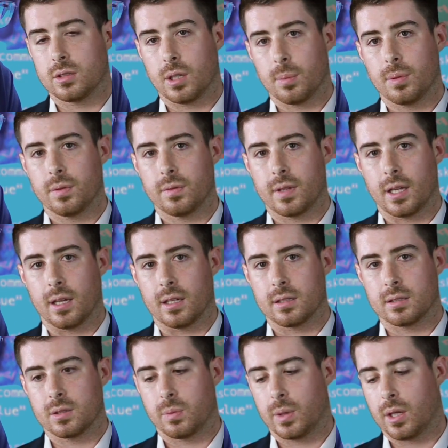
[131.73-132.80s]
On top of
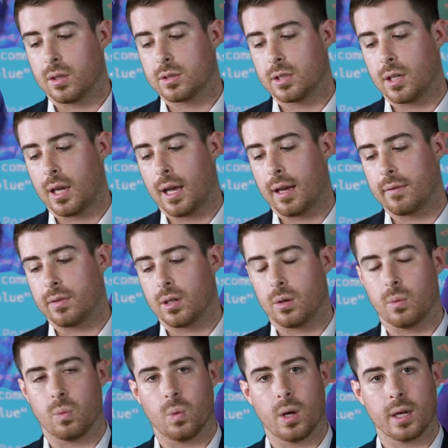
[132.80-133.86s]
this, we also have
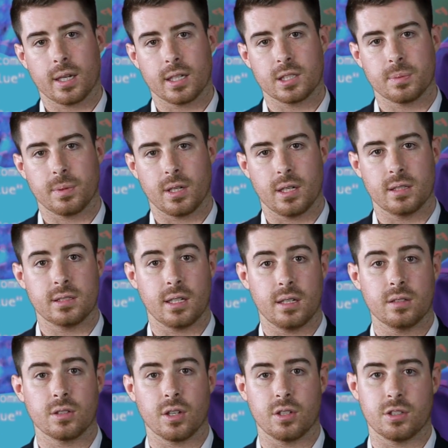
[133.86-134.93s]
a work experience
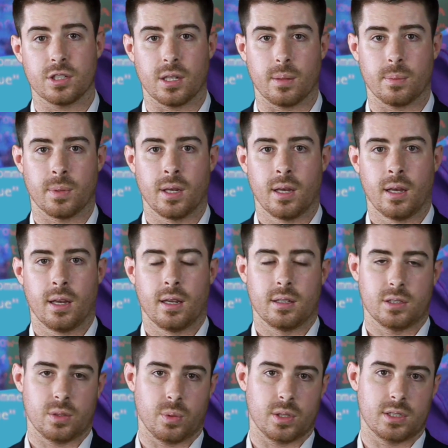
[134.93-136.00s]
internship
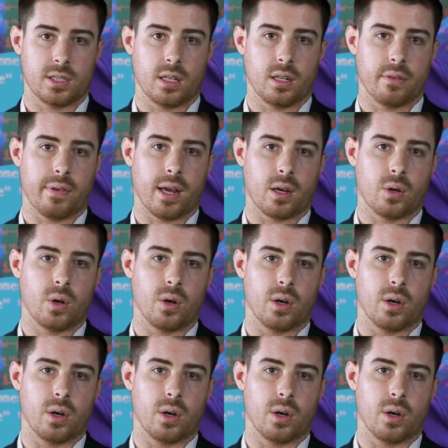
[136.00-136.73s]
towards the end of our